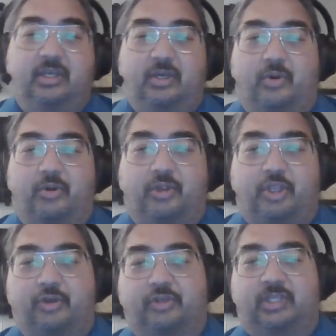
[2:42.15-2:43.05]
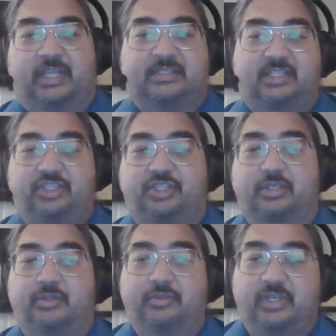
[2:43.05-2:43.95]
or a character like Sinjin,
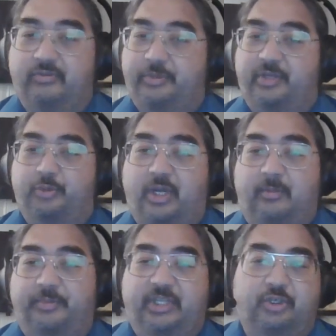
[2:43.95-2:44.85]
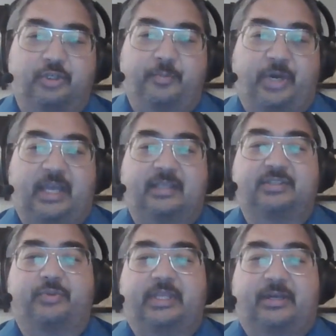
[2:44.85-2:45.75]
who never met a problem he couldn't buy his
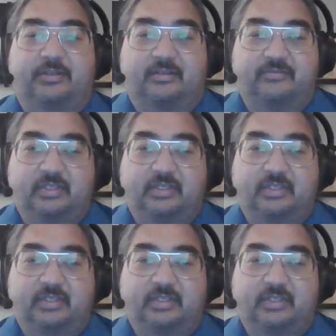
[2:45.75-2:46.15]
way out of,